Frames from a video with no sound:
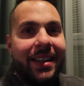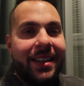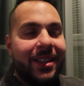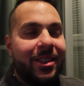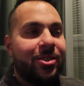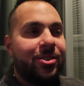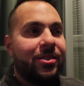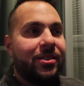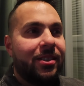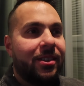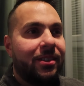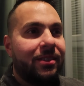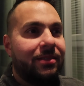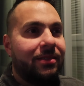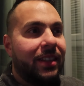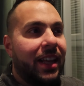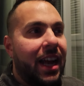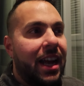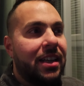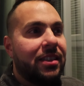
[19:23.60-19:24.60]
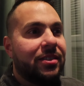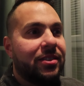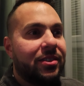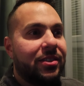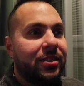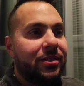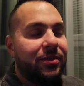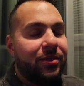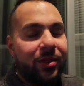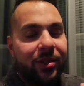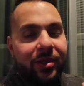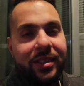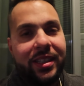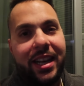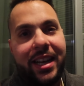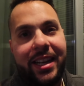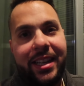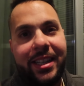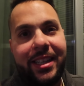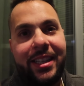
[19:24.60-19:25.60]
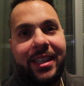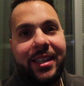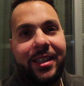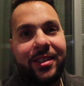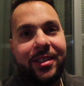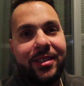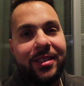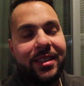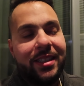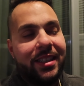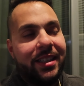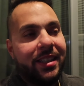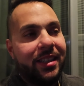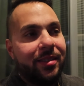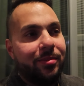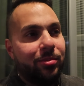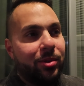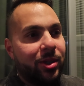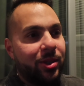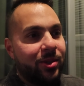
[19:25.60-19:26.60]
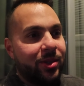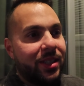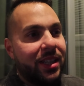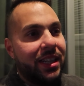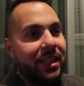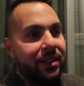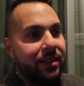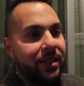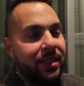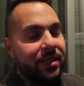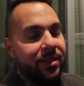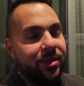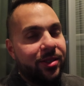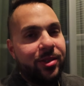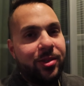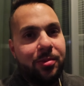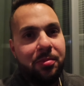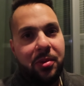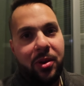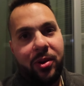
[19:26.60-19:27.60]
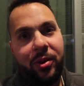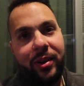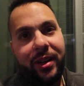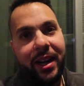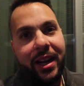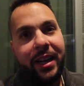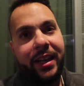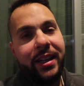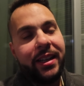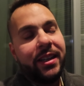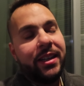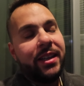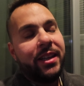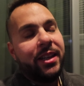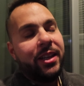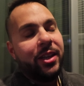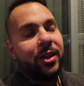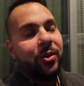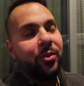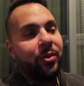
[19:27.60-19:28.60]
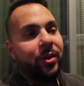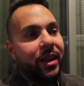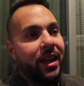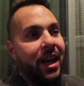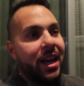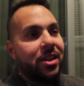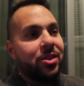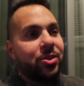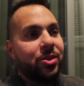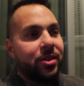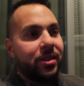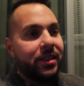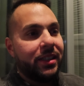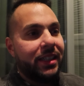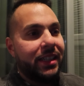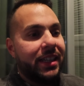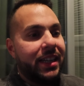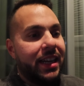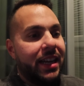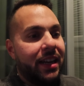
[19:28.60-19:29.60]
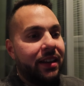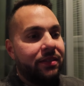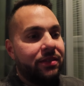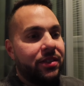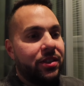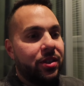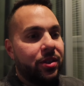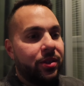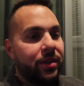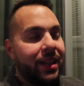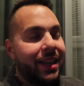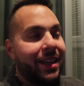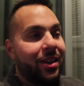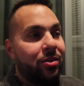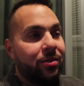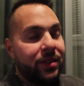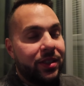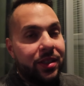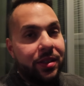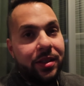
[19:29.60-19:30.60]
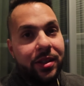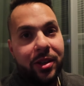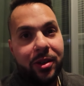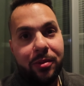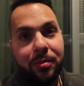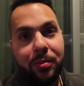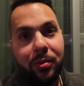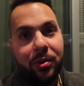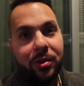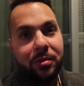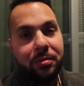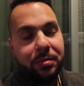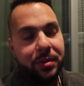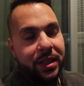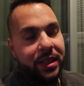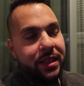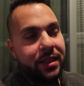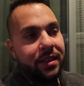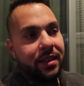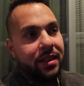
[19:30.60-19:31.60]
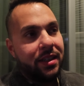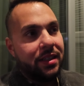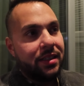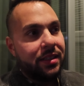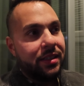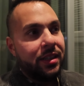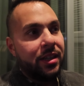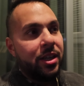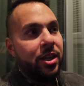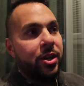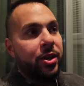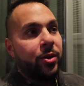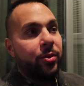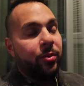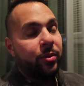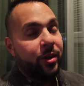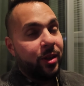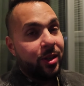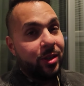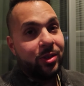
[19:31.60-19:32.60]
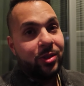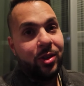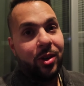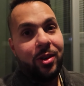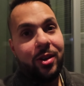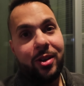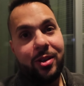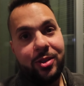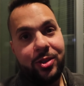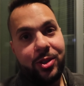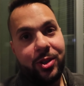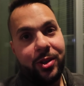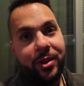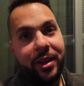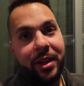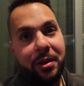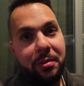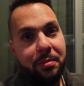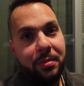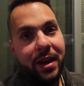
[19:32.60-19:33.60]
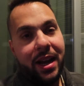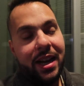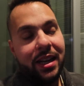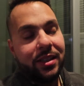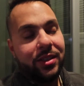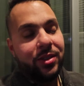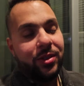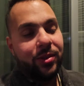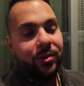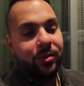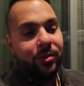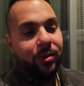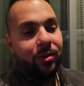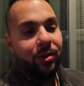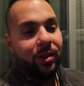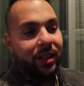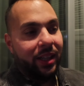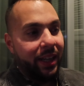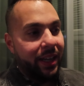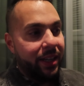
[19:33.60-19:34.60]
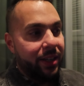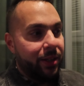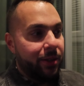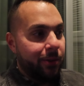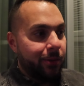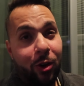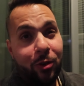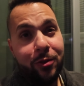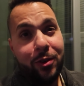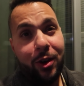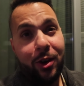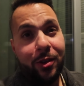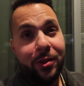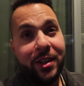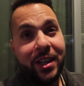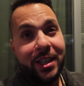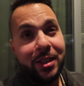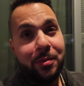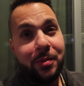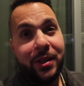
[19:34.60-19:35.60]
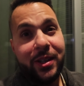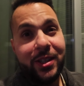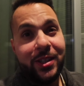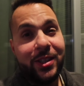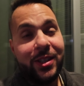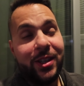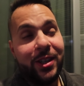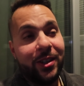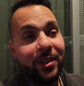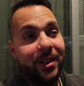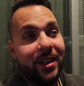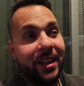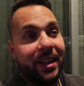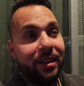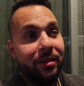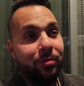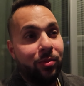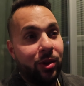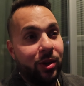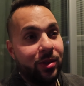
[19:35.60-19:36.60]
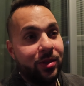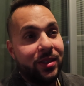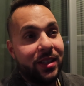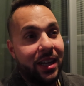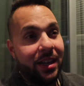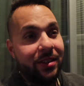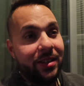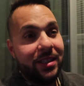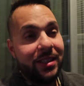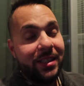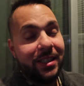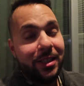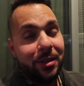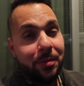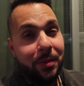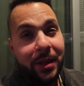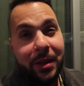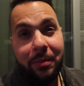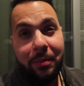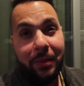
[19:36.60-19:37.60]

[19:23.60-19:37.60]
is the last full night here in Buenos Aires. Tomorrow night we actually have to head over to the airport because we're gonna start our journey back to Orlando. Overall, the experience here in Buenos Aires has been